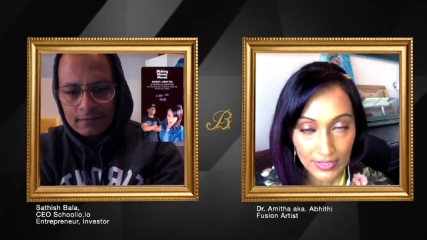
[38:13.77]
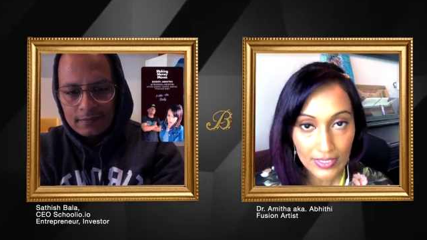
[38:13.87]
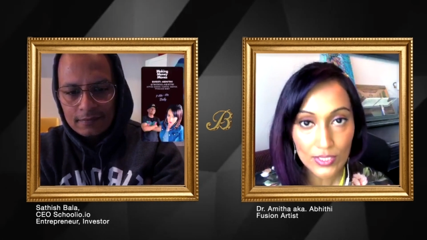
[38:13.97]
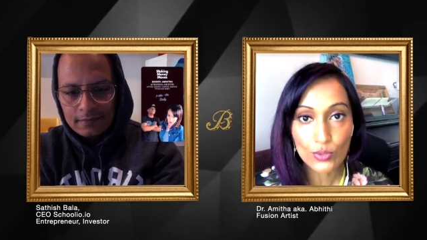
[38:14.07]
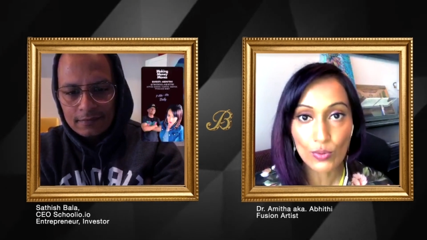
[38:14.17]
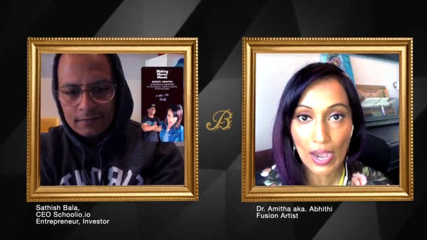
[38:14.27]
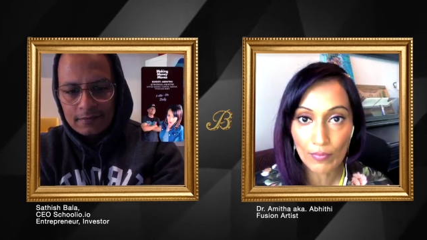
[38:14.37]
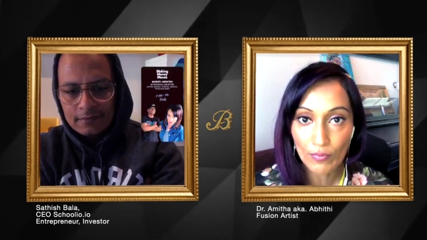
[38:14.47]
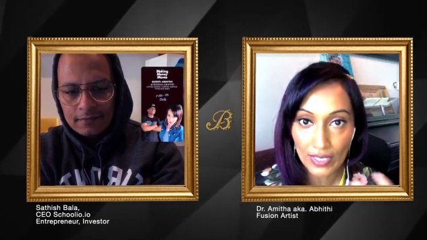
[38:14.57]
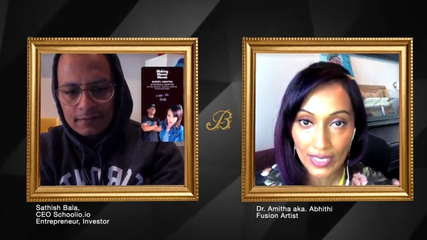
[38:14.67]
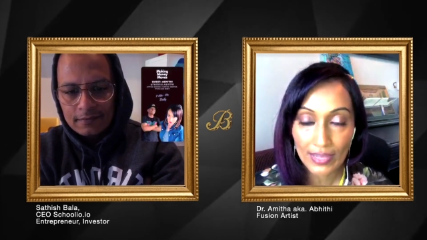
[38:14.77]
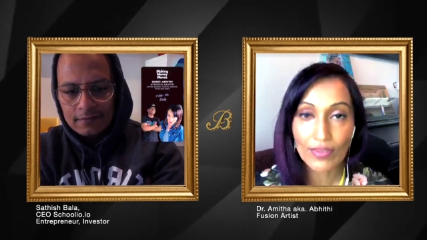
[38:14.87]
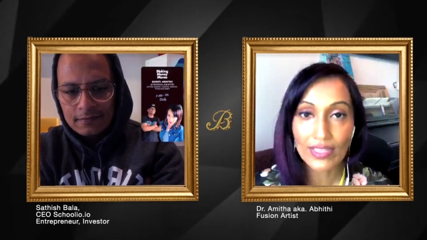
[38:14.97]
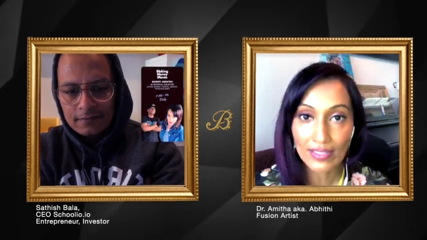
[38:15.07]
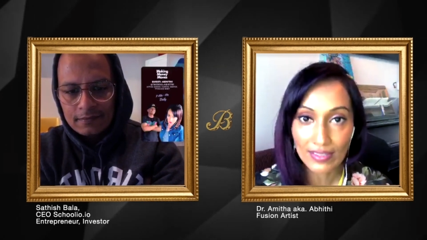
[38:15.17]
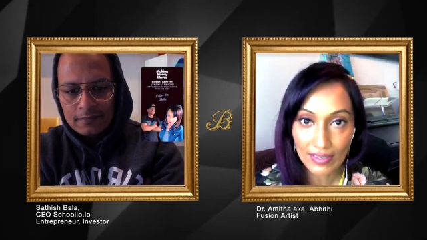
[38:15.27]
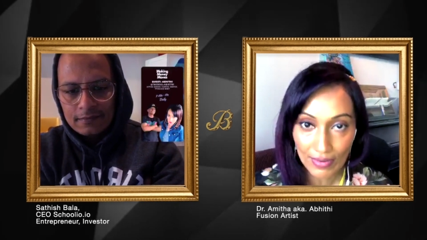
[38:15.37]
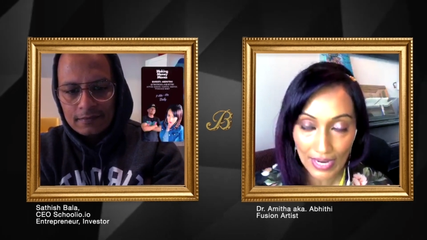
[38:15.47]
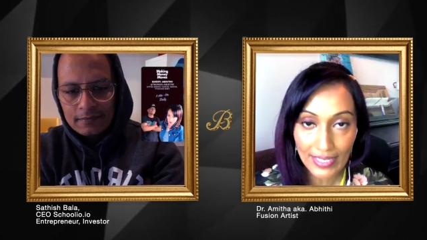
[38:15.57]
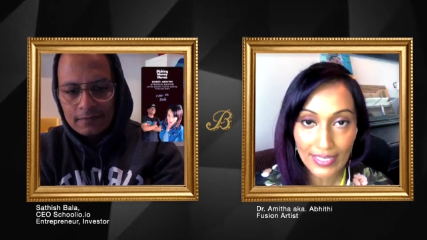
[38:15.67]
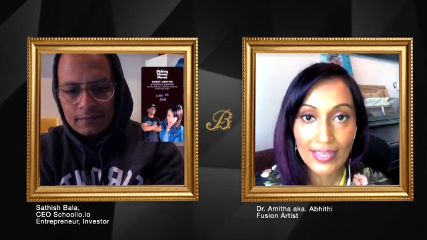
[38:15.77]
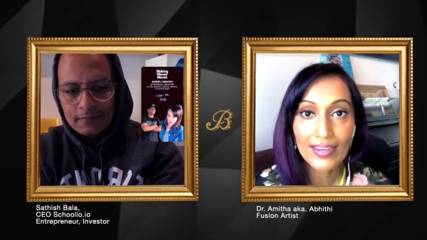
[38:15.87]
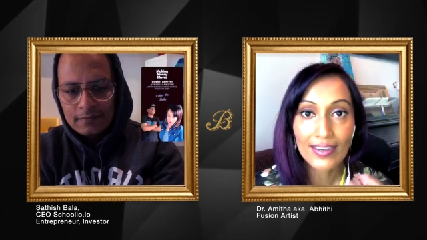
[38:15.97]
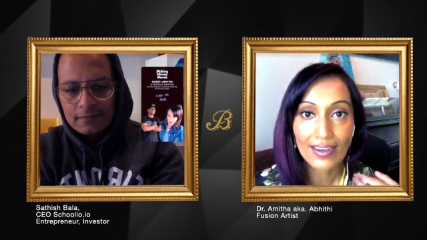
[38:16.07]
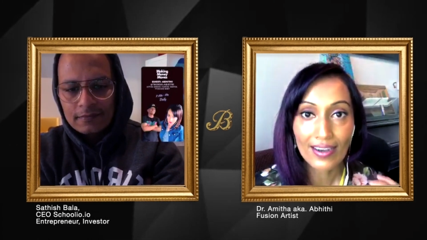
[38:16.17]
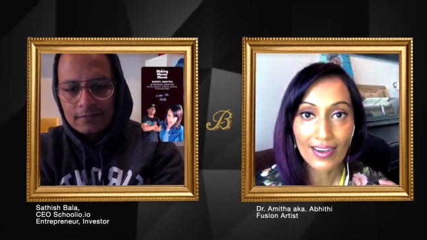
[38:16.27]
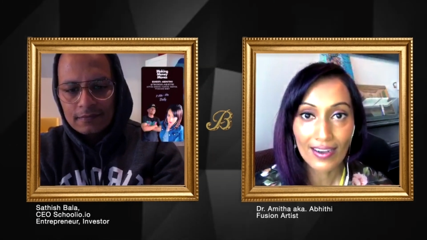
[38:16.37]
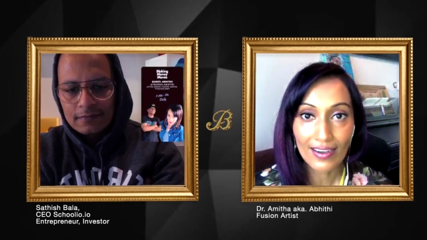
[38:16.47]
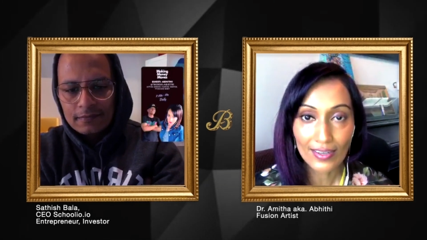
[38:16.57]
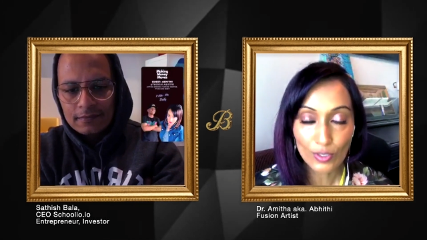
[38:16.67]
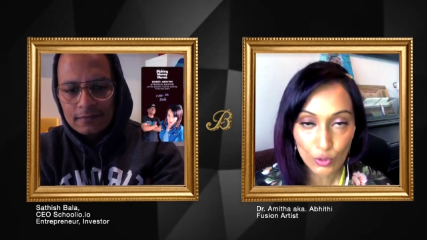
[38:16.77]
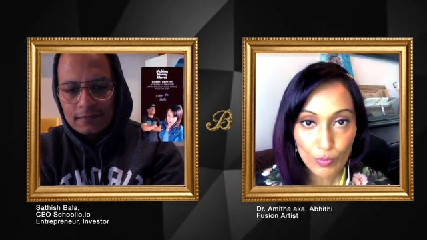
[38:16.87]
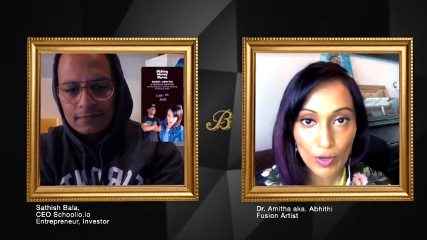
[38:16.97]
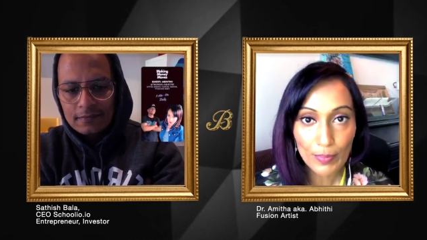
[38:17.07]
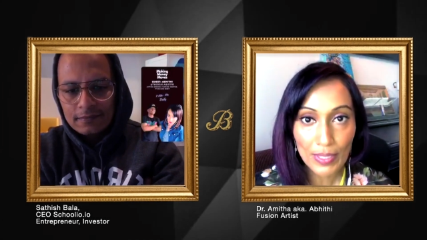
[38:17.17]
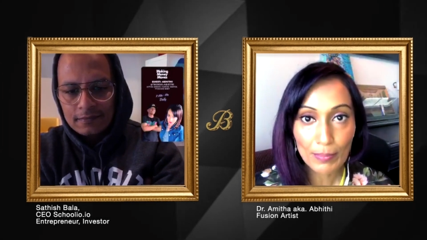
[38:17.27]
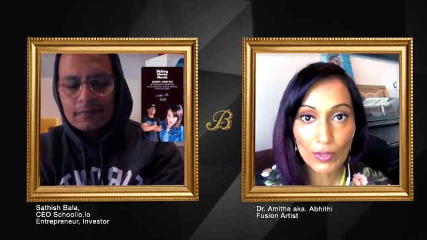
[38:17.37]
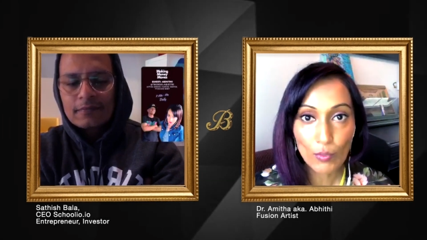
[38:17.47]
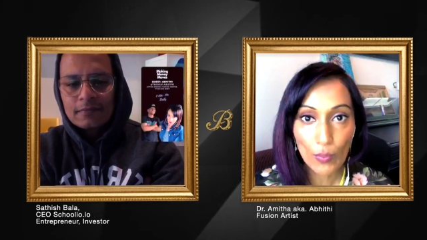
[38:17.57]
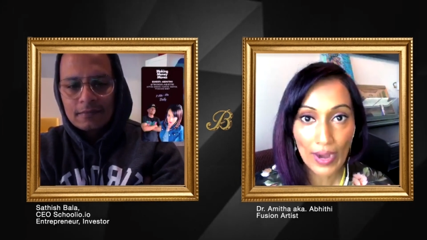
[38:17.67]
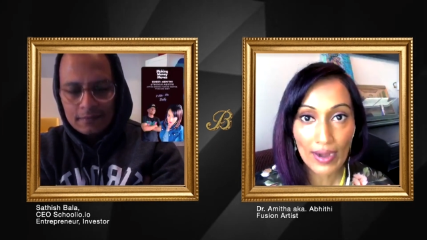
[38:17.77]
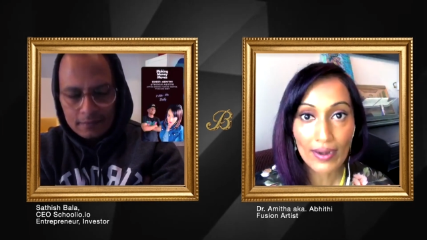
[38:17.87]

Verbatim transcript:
Speaker 1: So I'm working with the, the right uh, group of people where